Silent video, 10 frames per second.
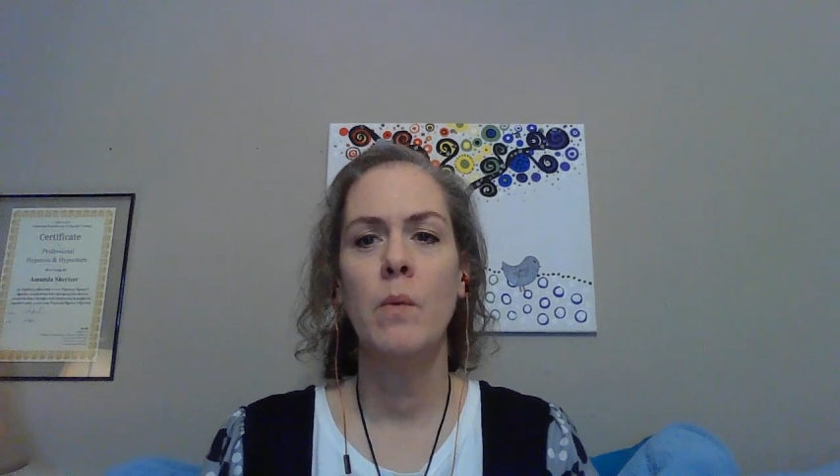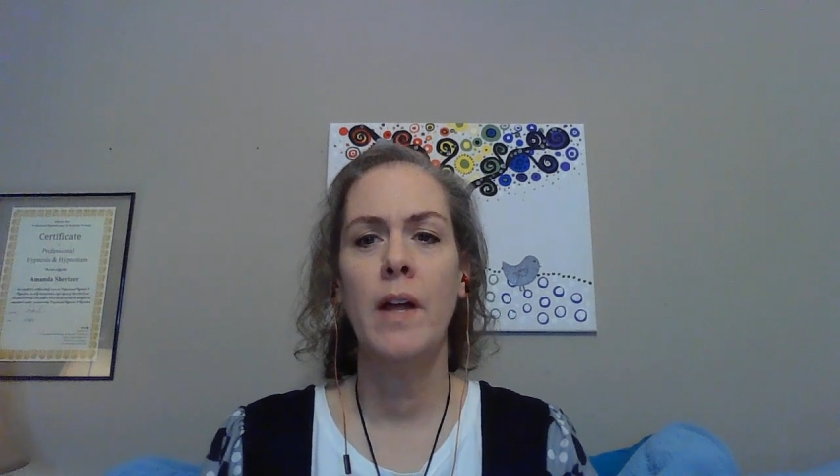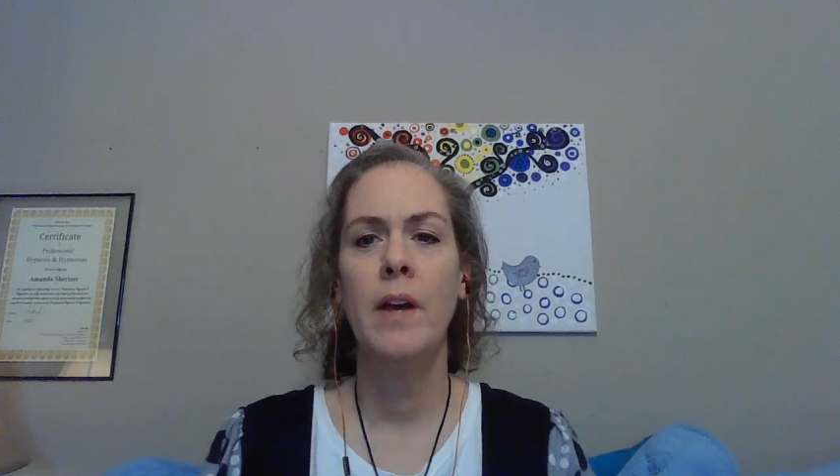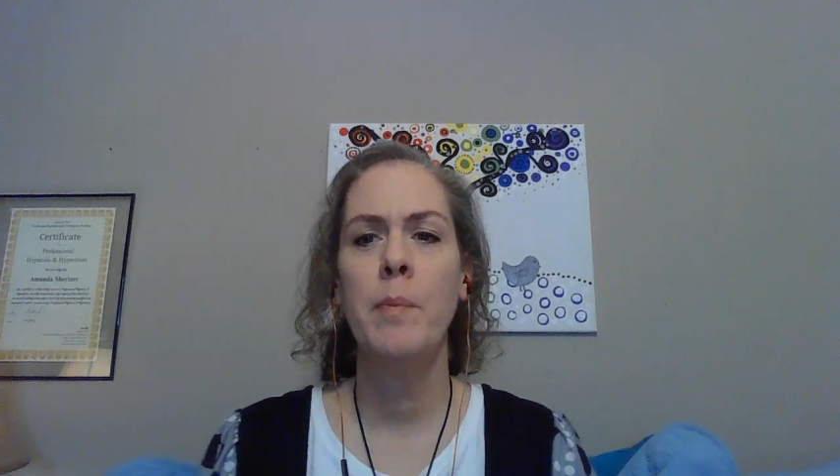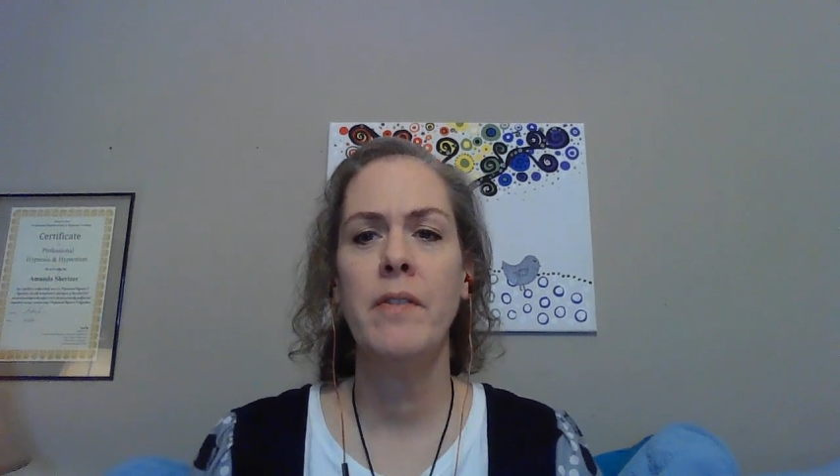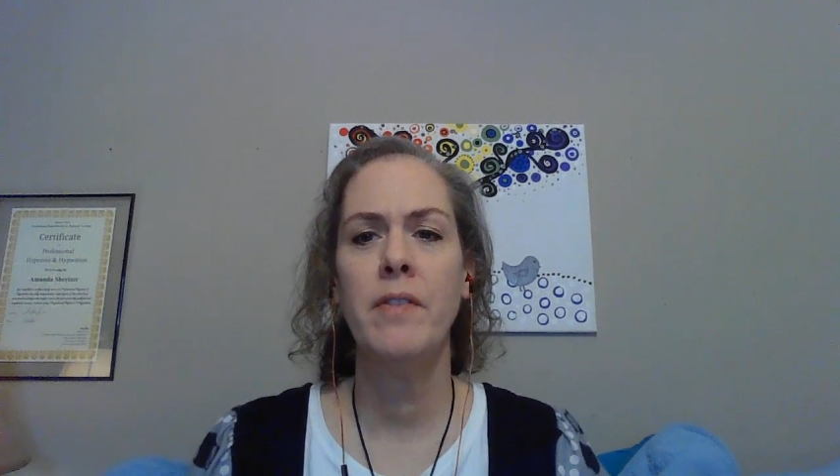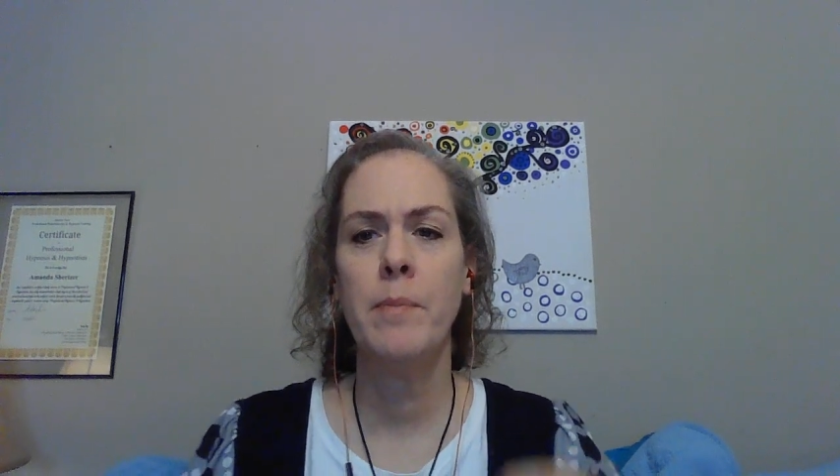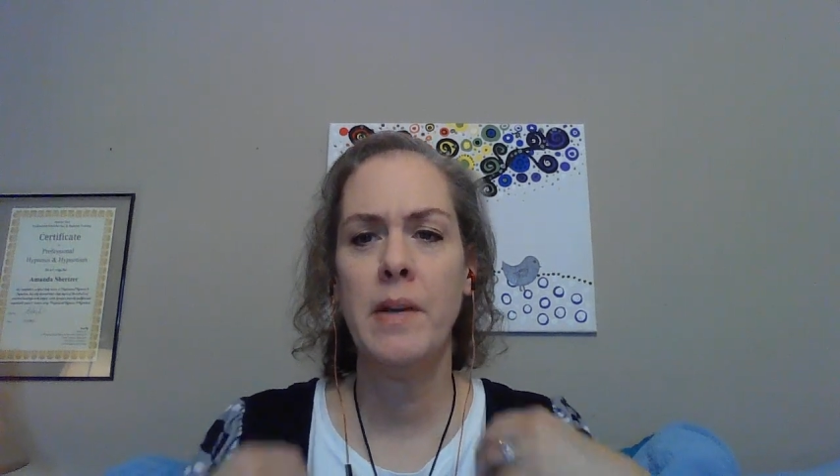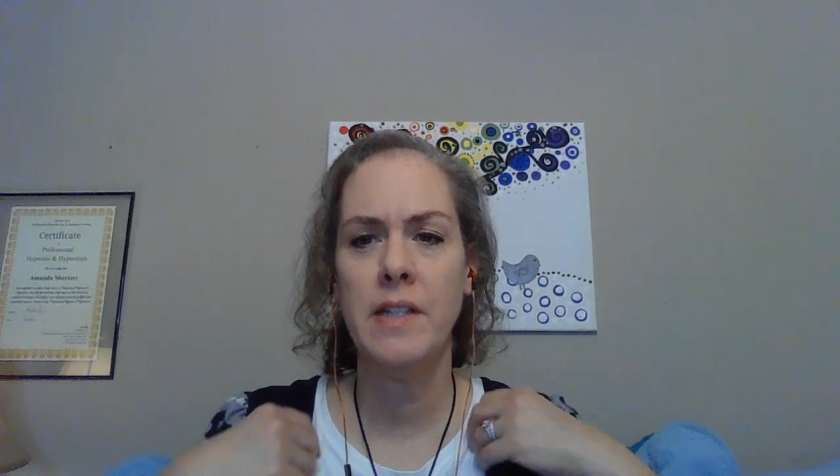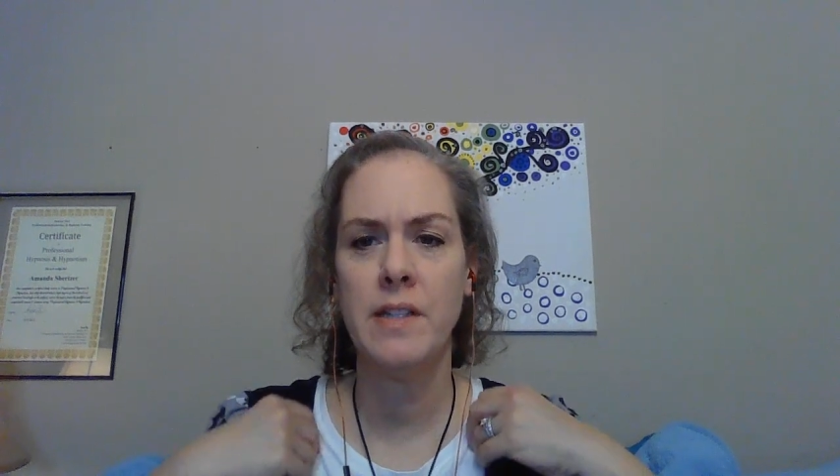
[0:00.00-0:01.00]
Well, I hope
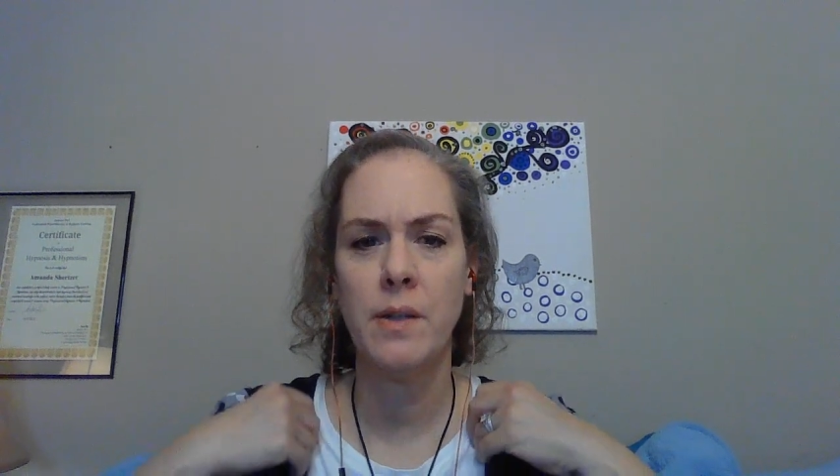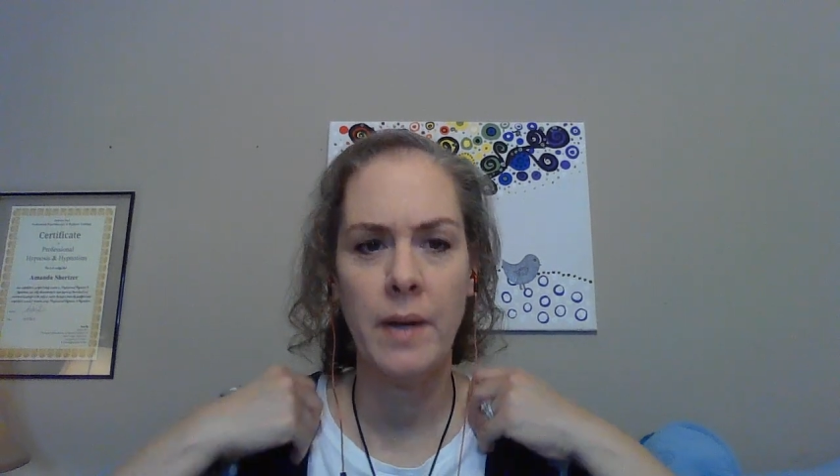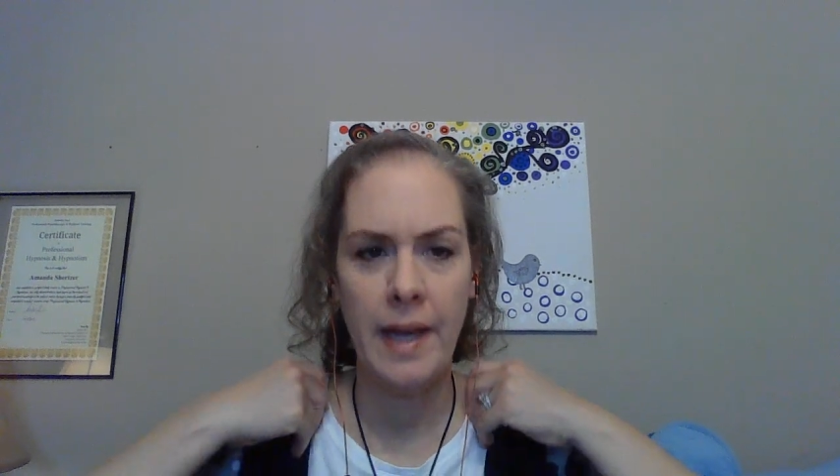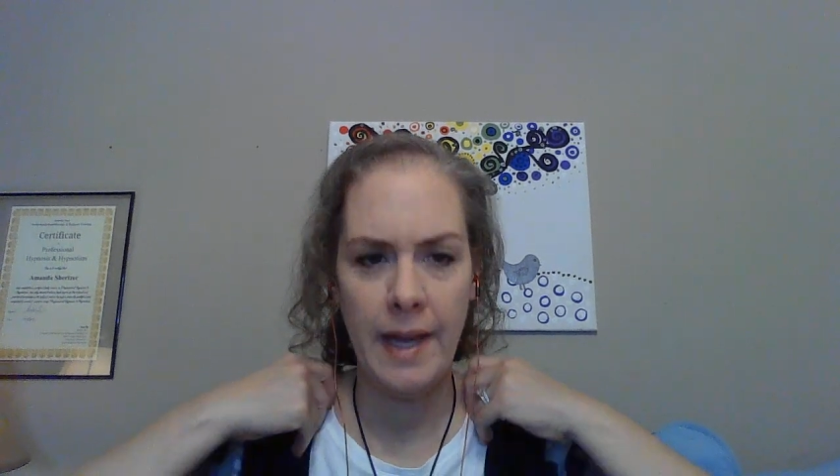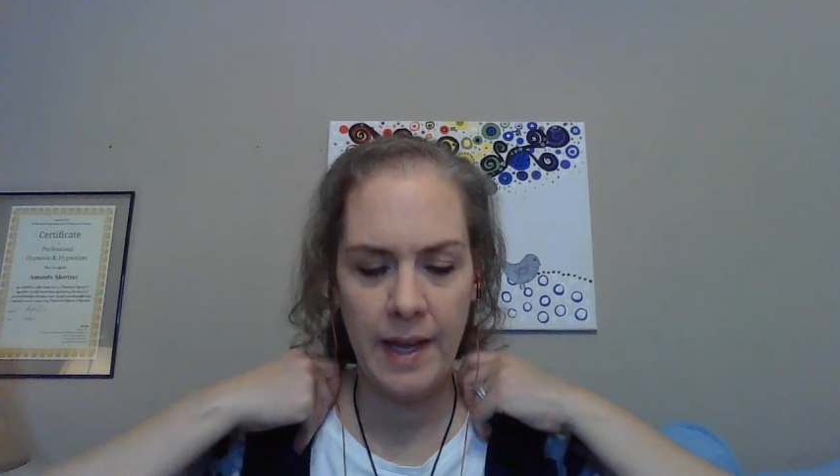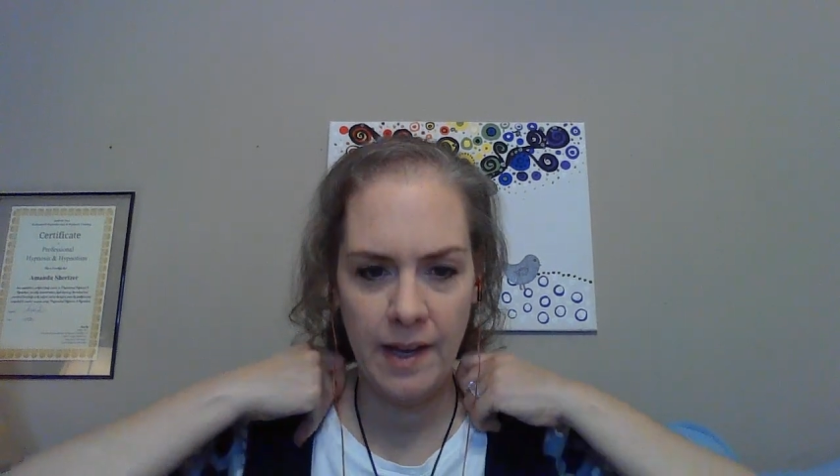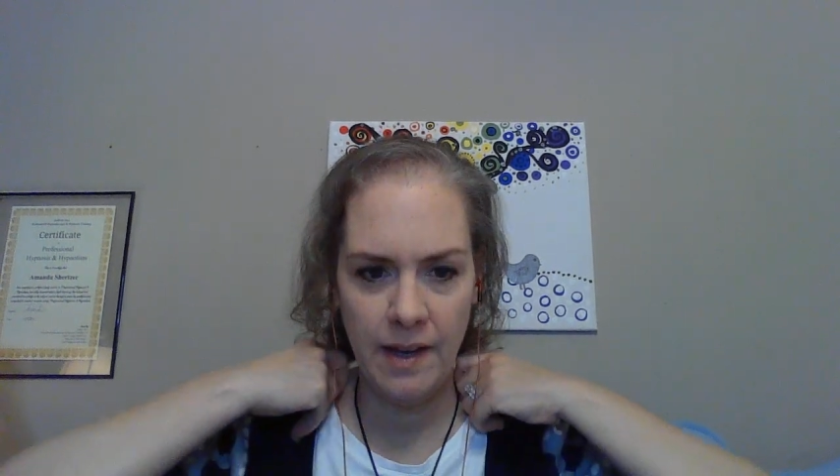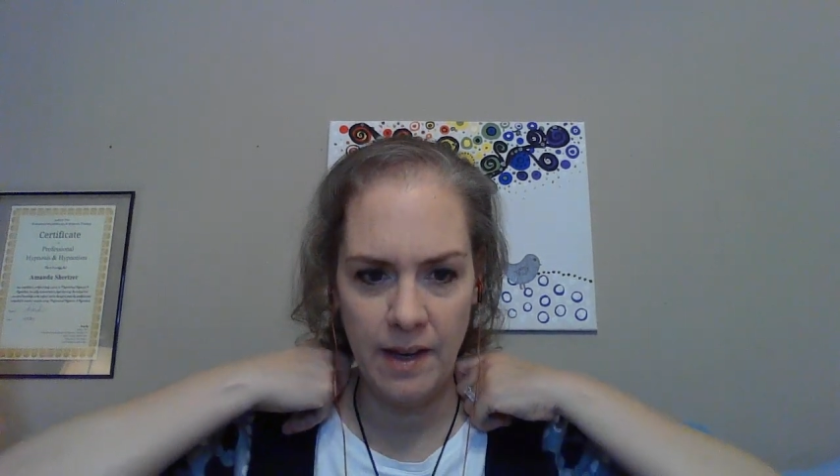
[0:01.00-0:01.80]
everybody's okay